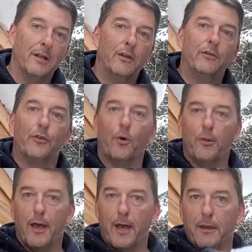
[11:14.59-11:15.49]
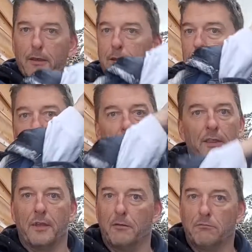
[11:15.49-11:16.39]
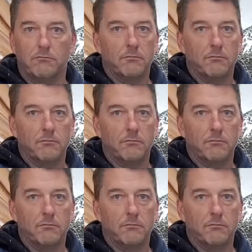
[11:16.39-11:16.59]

so that nothing